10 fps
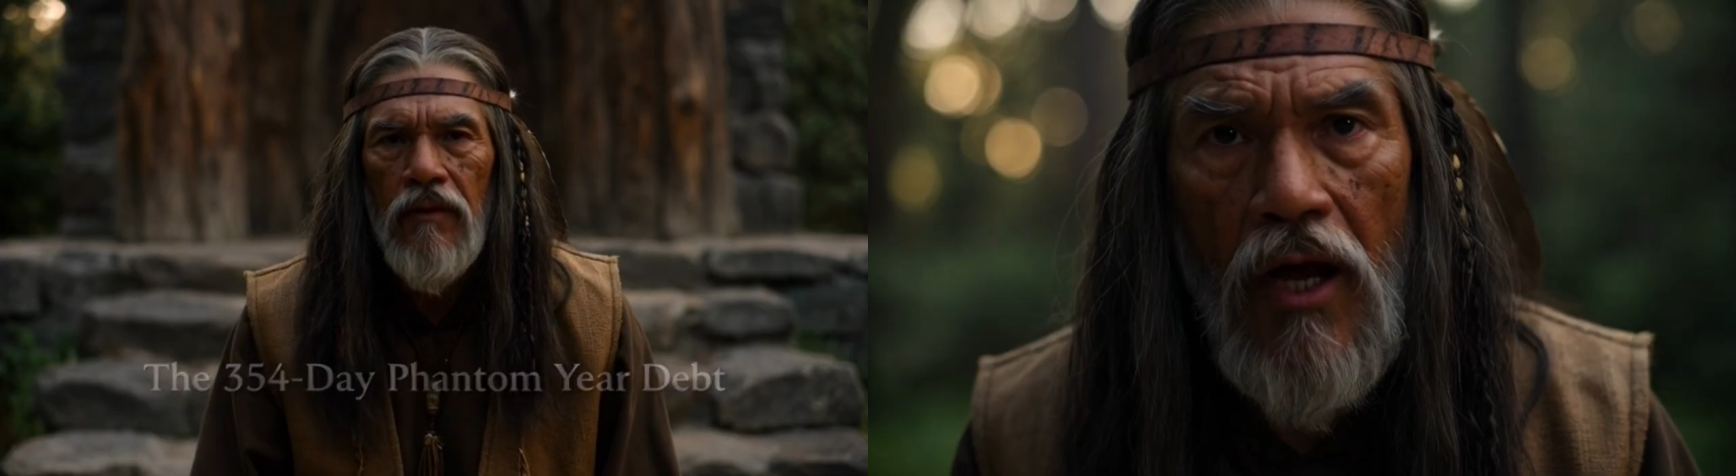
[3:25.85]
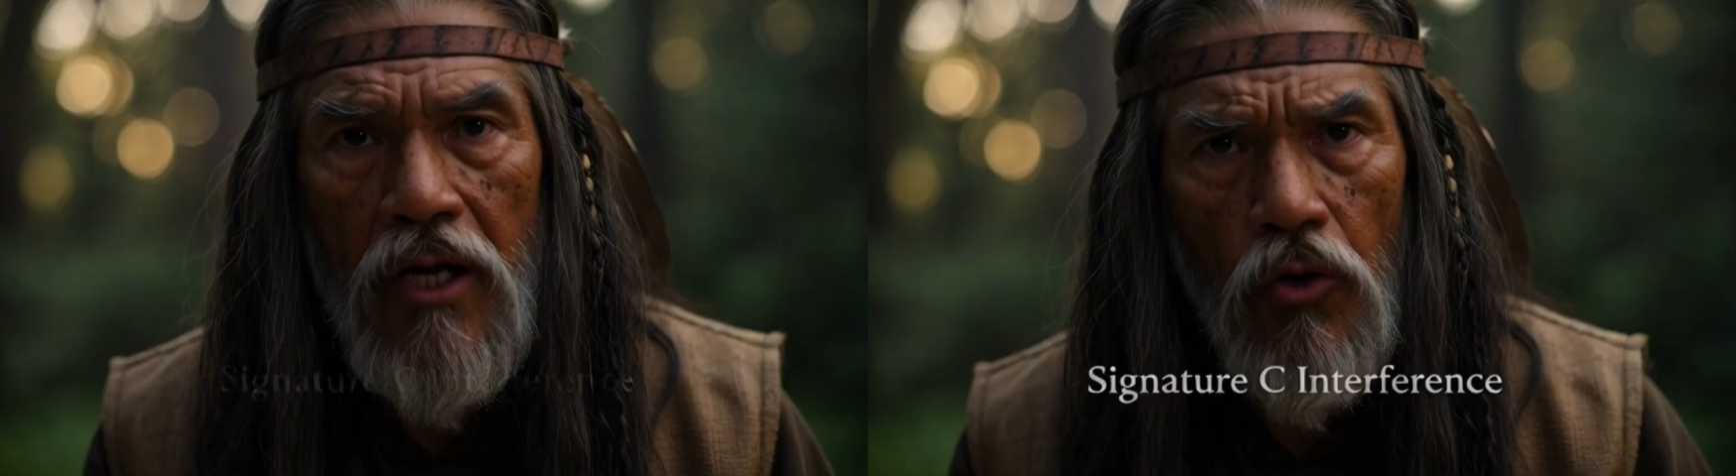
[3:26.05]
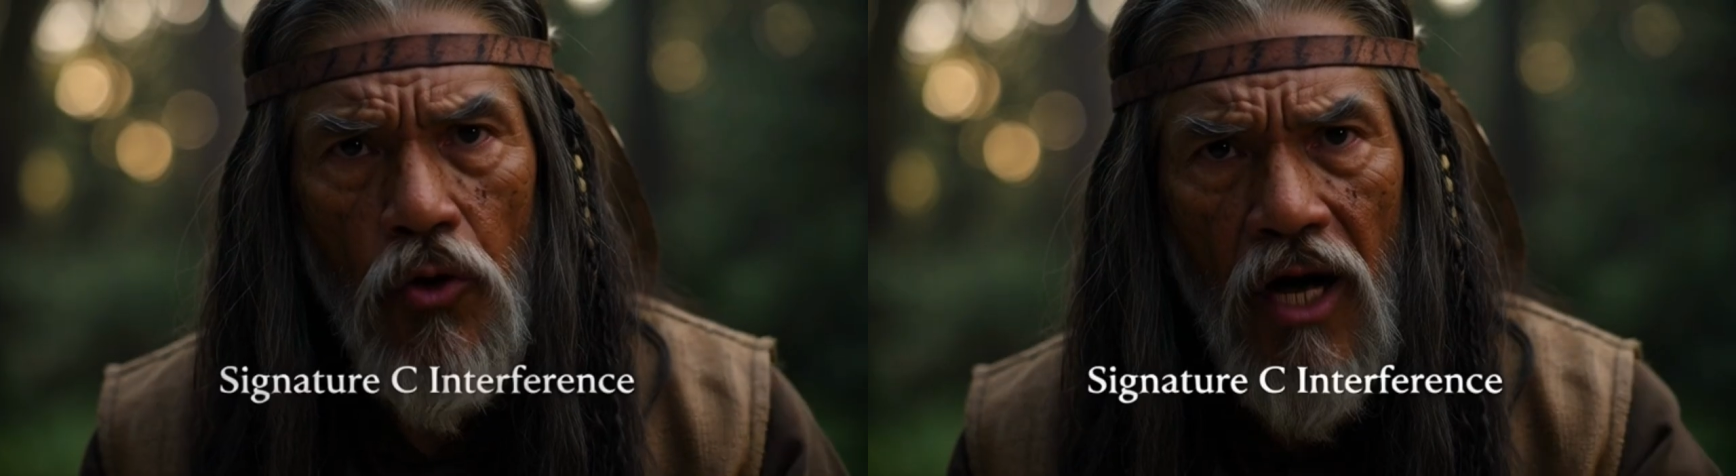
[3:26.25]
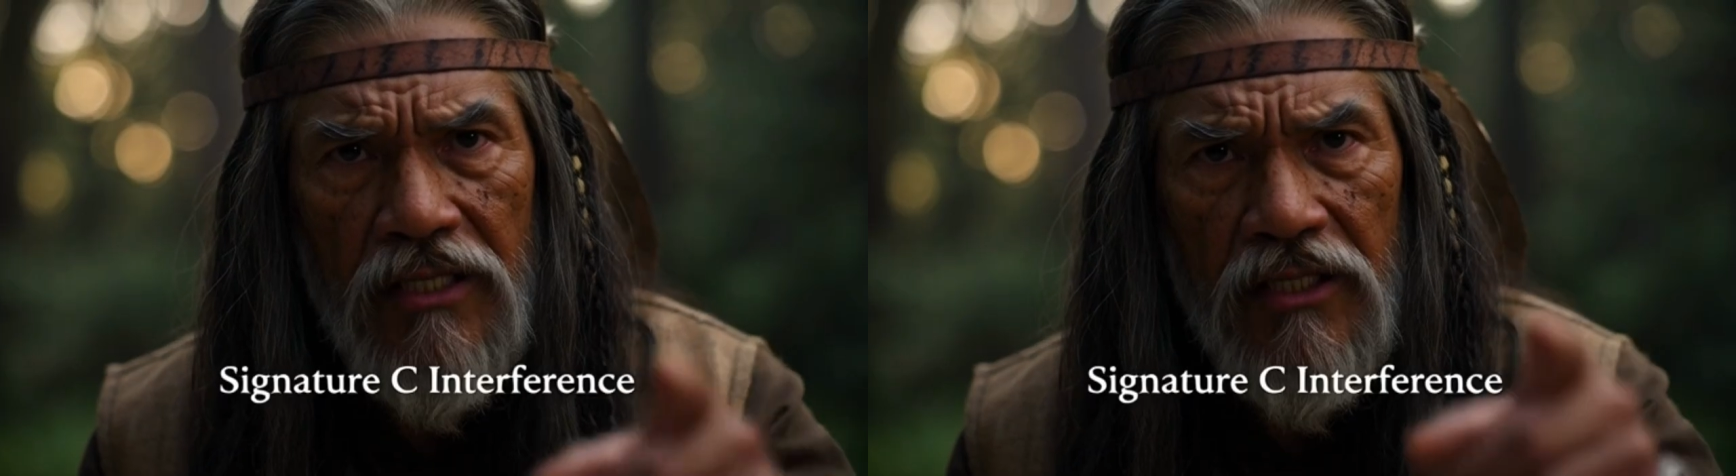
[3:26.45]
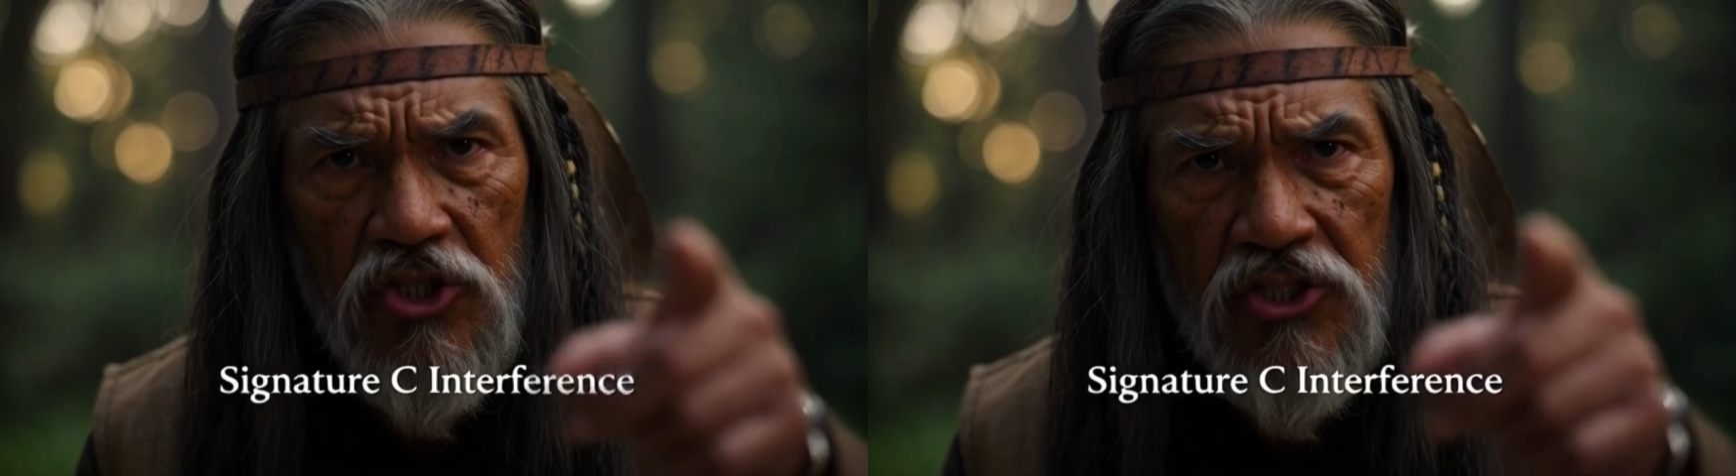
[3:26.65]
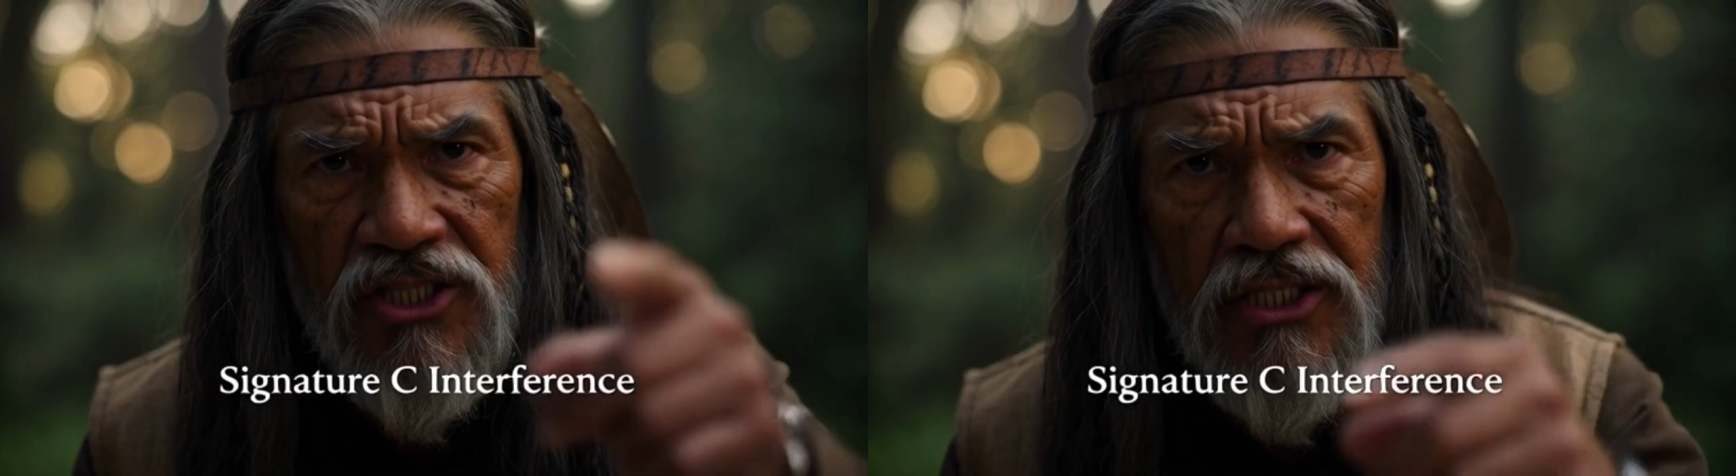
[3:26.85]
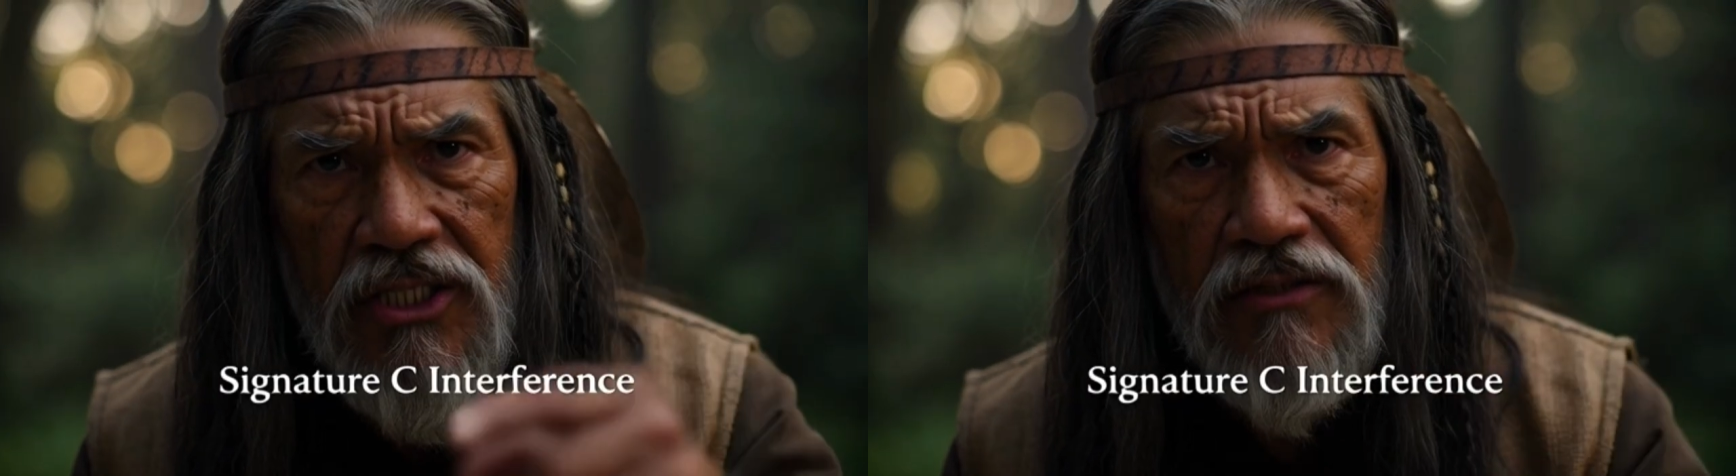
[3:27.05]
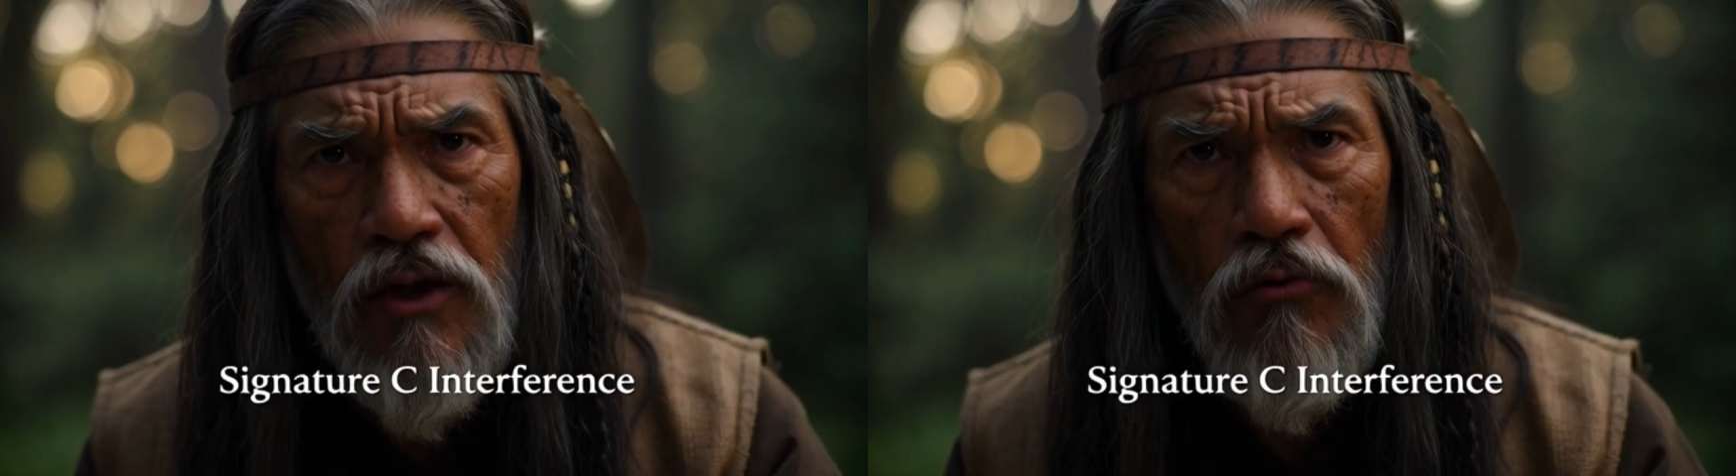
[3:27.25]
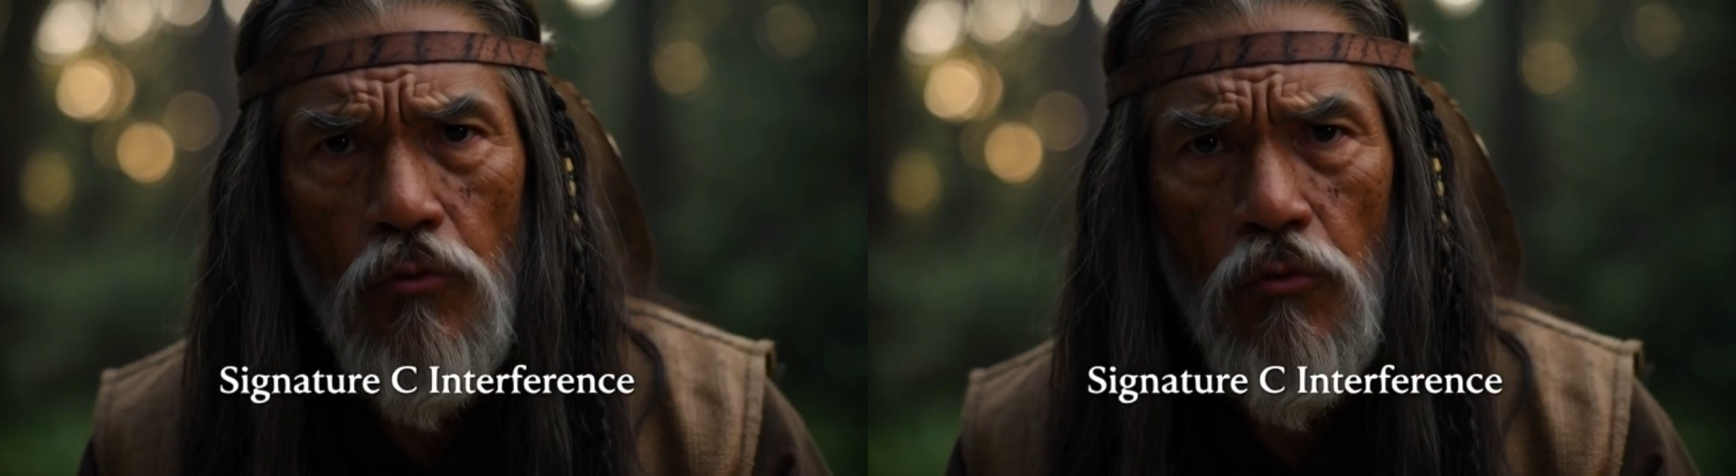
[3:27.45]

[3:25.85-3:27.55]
In low light, you see the jitter of the